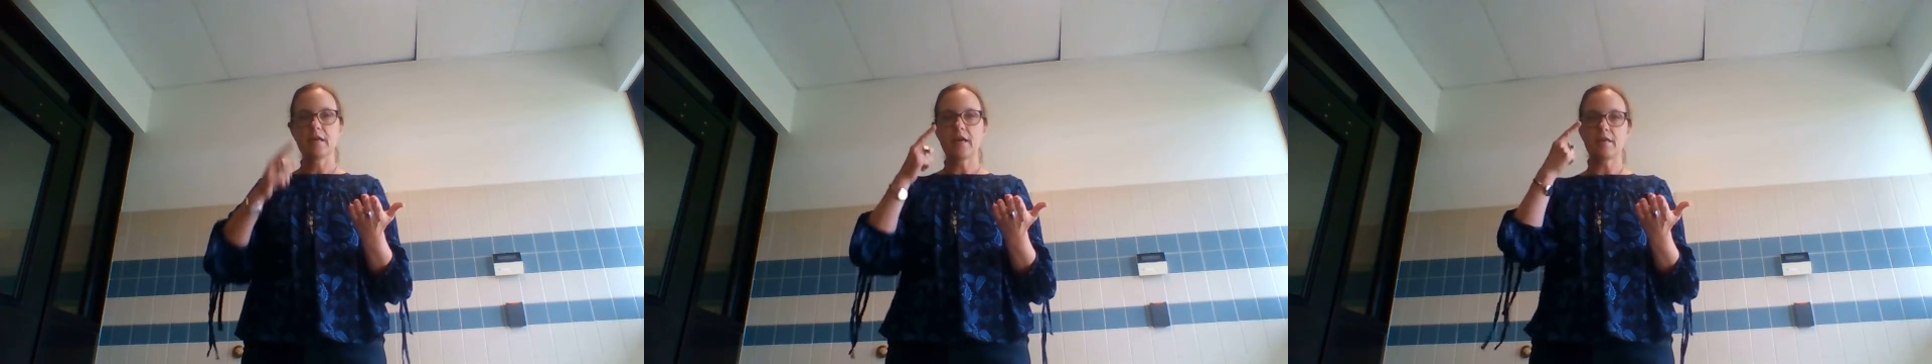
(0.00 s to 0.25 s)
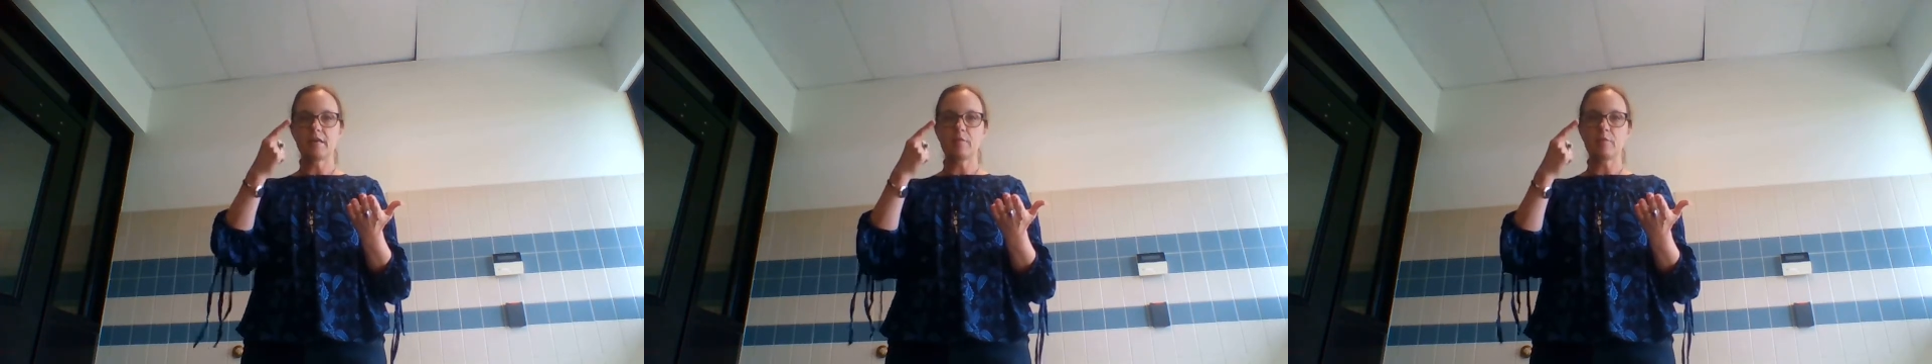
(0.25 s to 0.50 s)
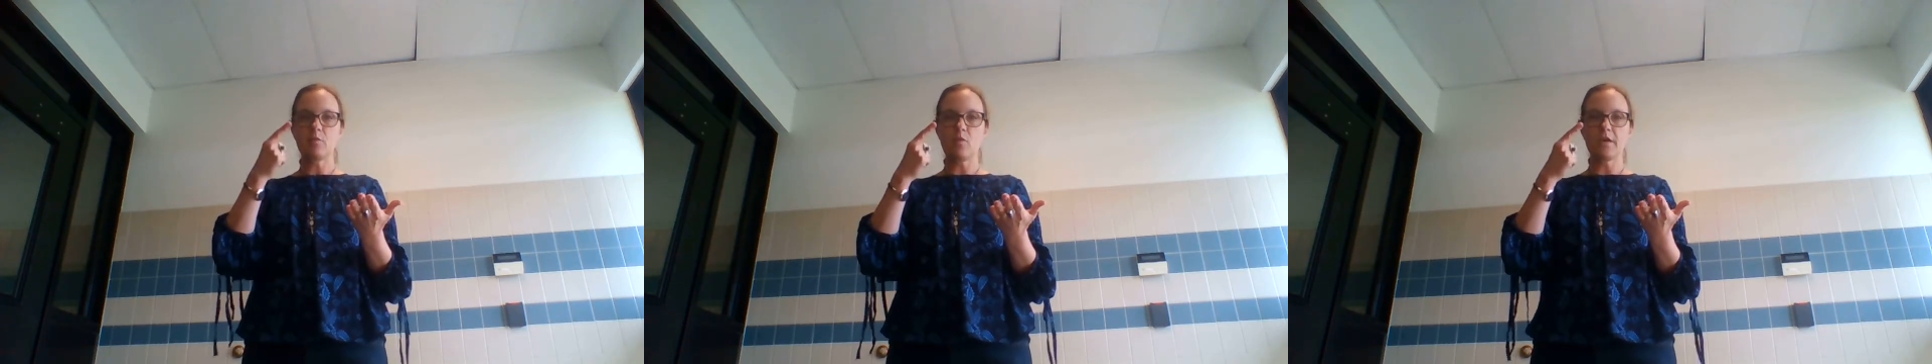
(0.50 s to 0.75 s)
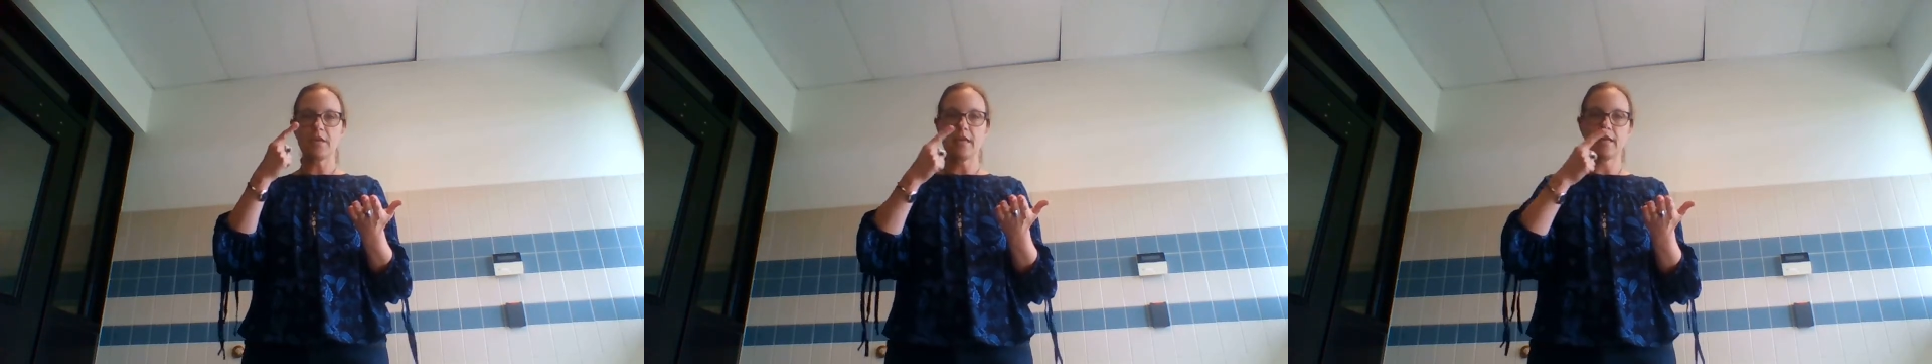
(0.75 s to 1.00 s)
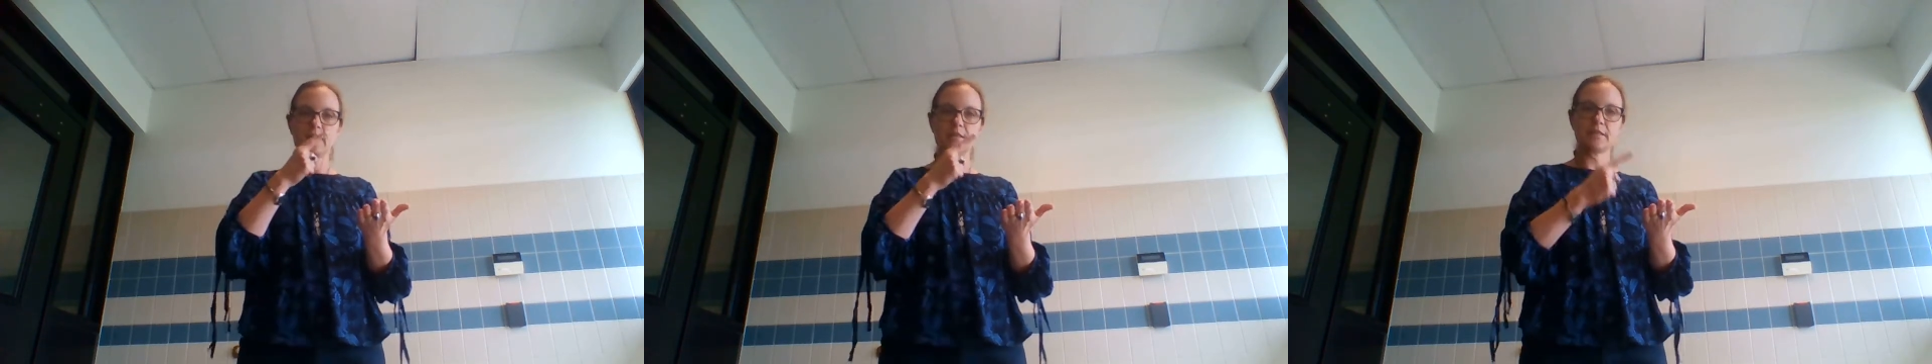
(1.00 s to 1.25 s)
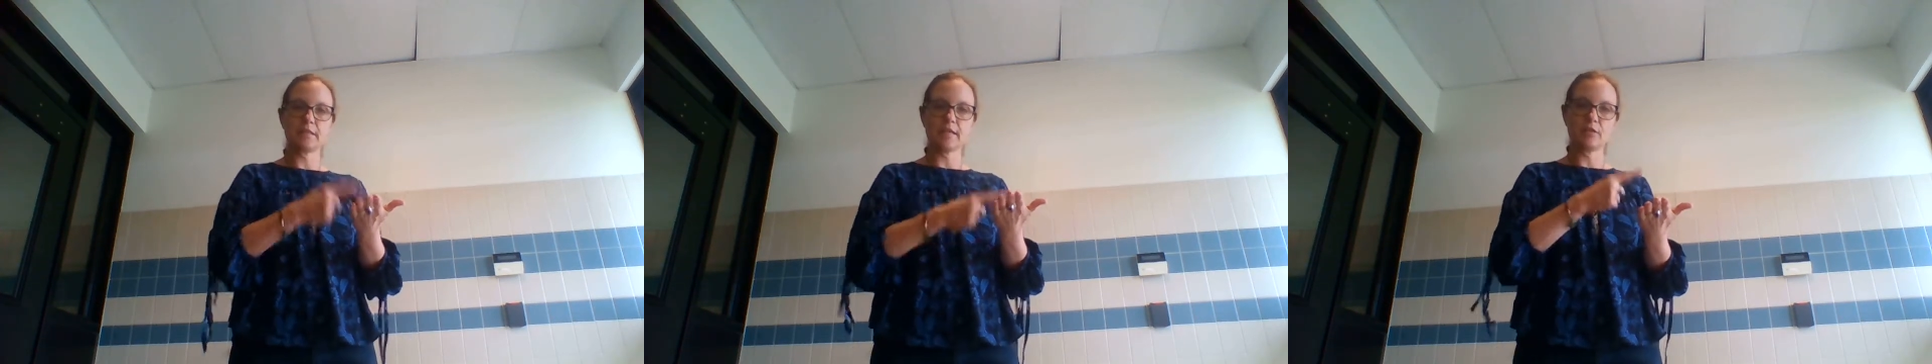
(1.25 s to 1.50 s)
and a number 1
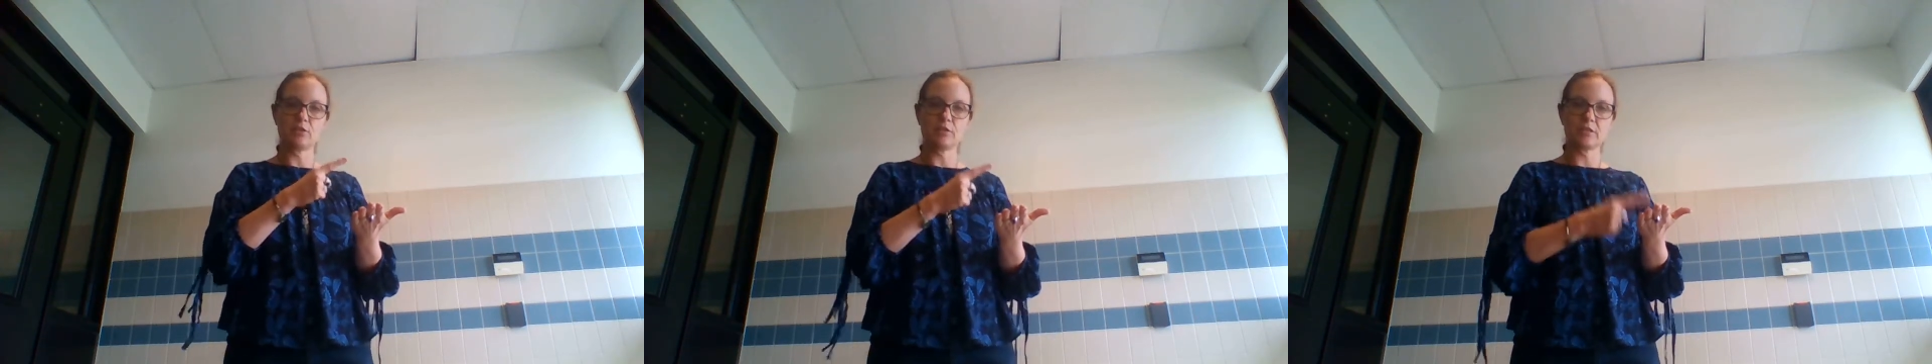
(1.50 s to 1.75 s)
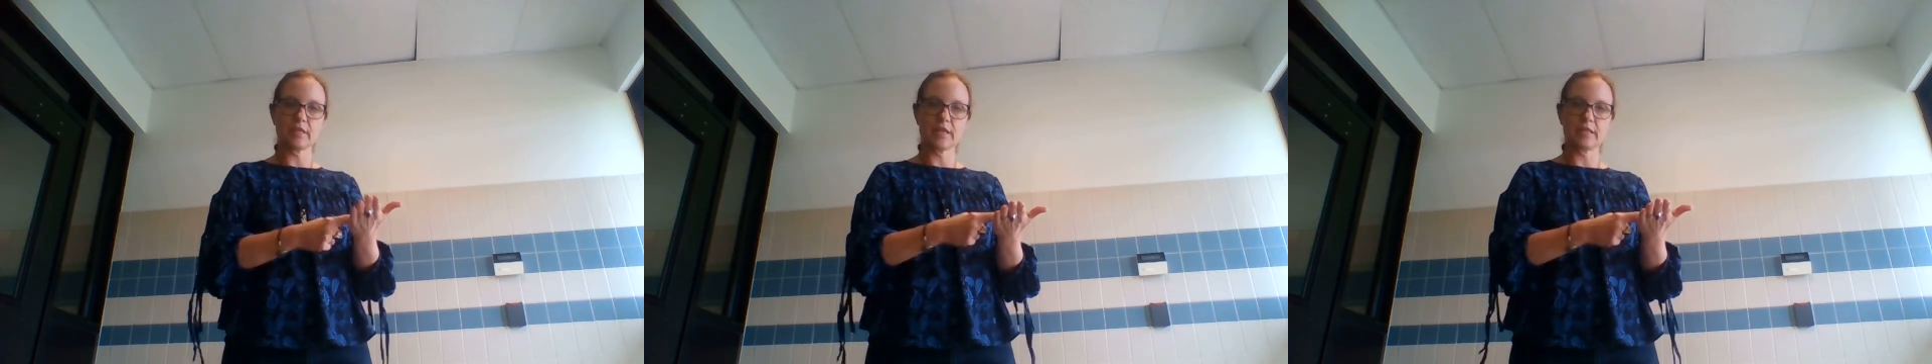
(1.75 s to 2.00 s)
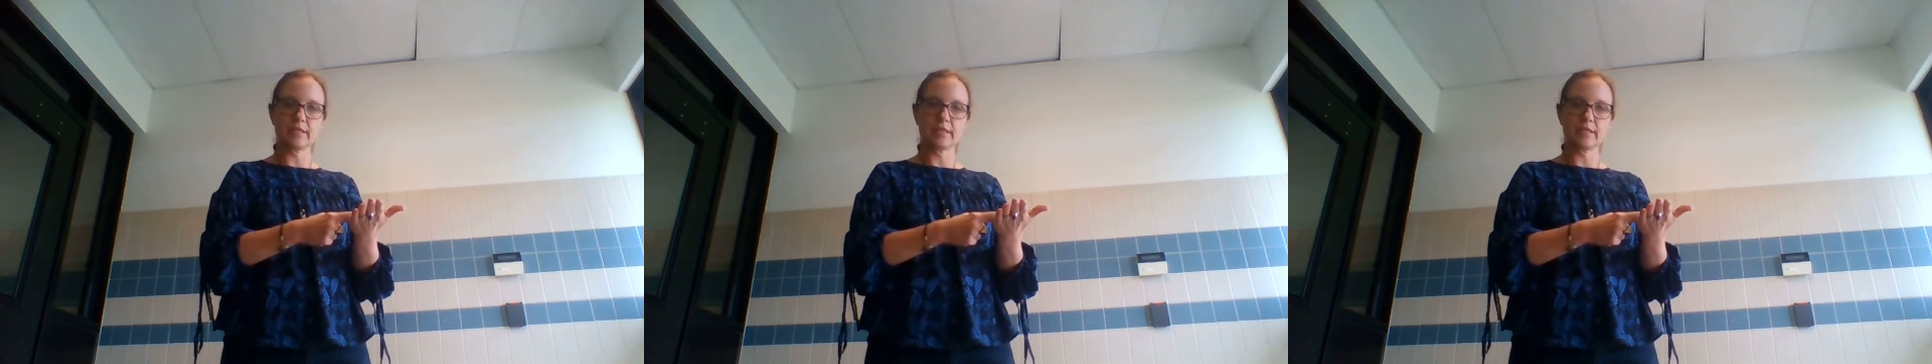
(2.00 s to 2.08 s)
hand, and you just kind